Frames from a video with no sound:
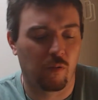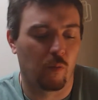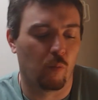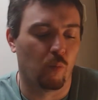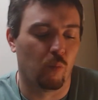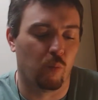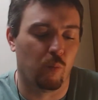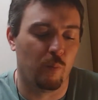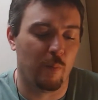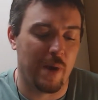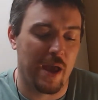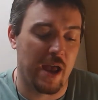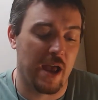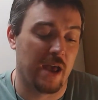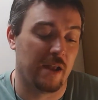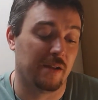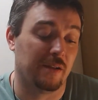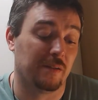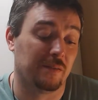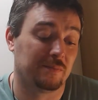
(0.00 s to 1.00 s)

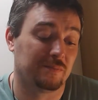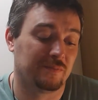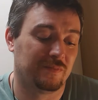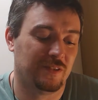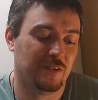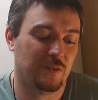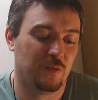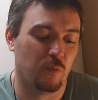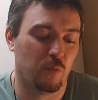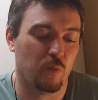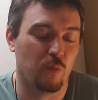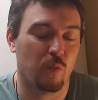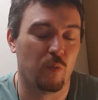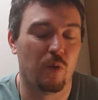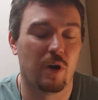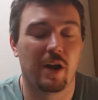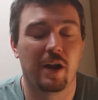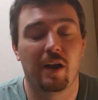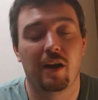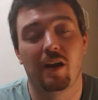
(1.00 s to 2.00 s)
man,
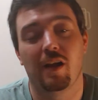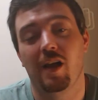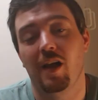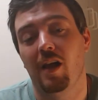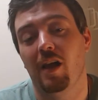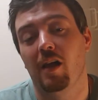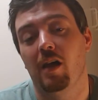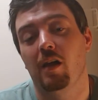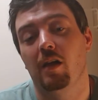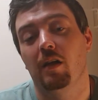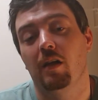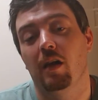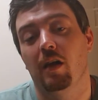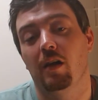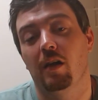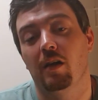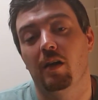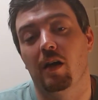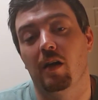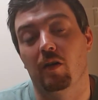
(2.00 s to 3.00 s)
what
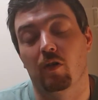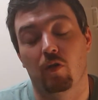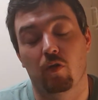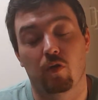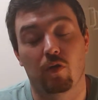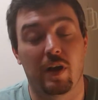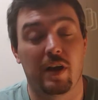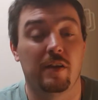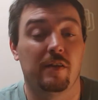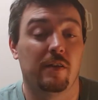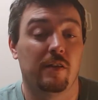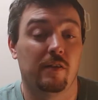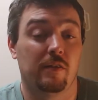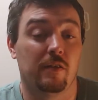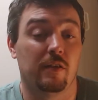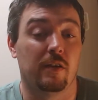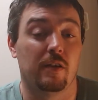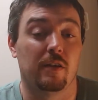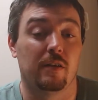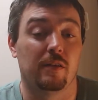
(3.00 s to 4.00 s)
a crazy
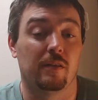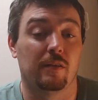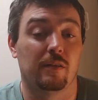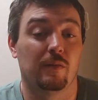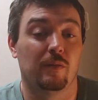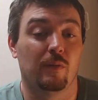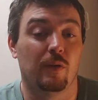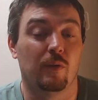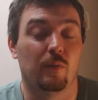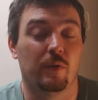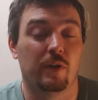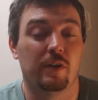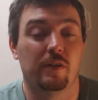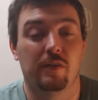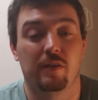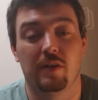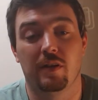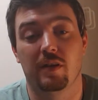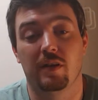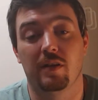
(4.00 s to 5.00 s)
scene when we
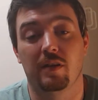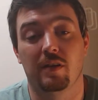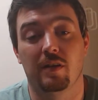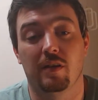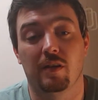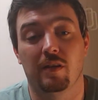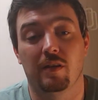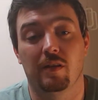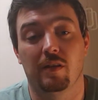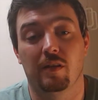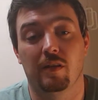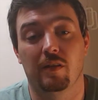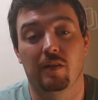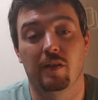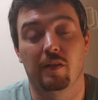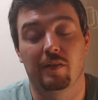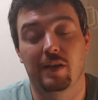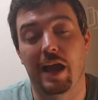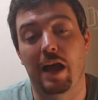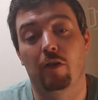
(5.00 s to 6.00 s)
see
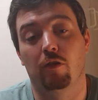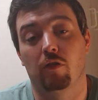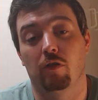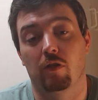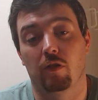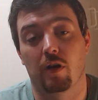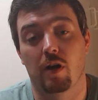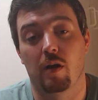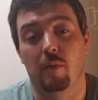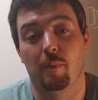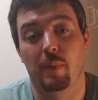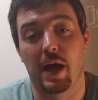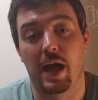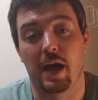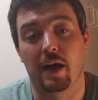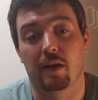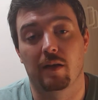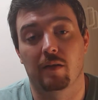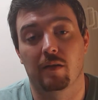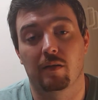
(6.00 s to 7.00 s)
this counselor come
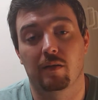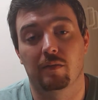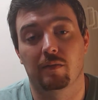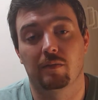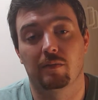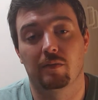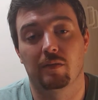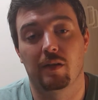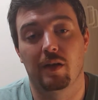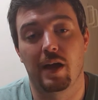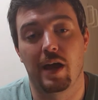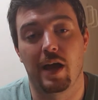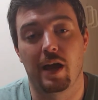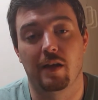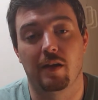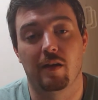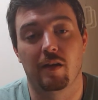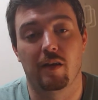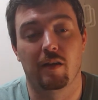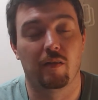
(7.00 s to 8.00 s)
back
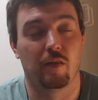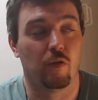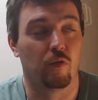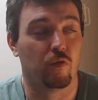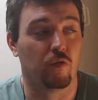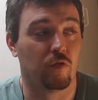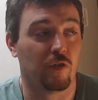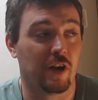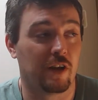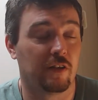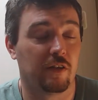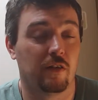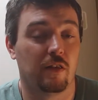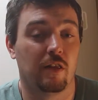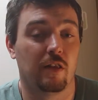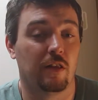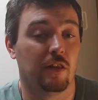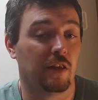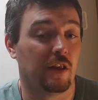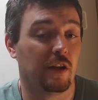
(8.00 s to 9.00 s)
and the rest
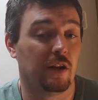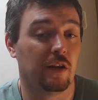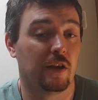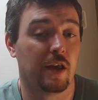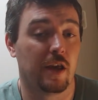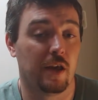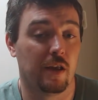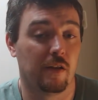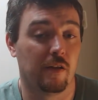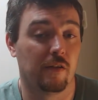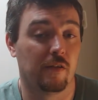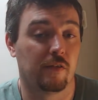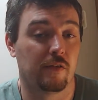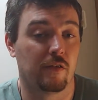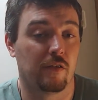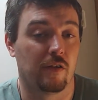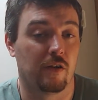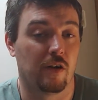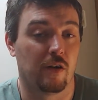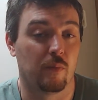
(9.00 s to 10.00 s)
of the little
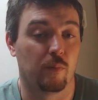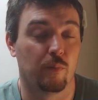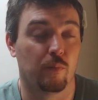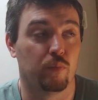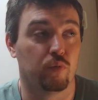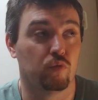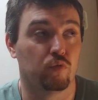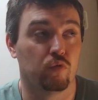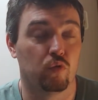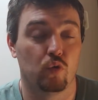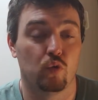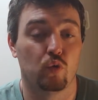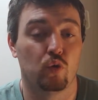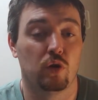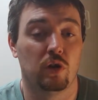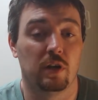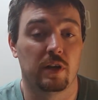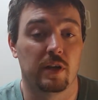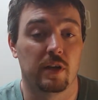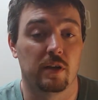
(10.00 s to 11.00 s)
kids are
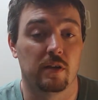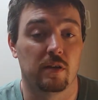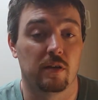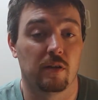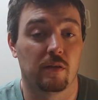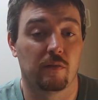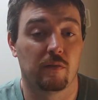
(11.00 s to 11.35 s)
brutally